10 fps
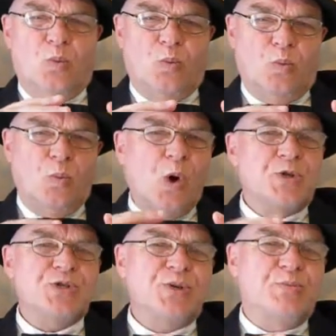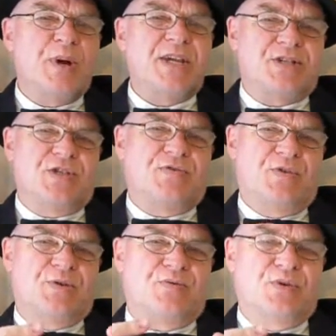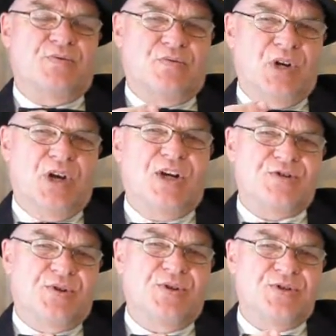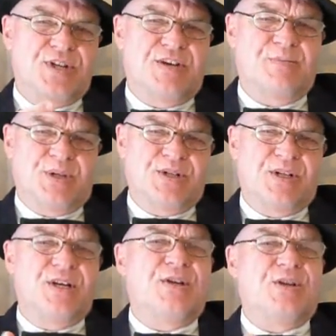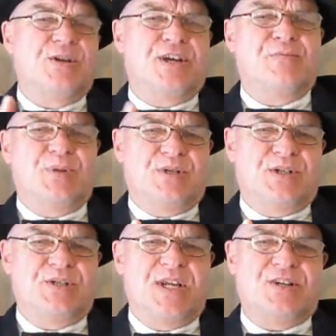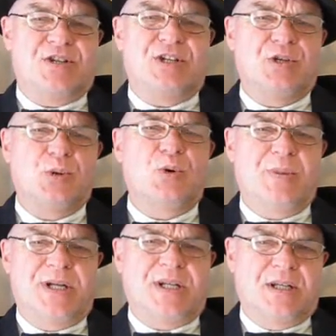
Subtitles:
What is the basis for the reliance on this government? The government is actually your money.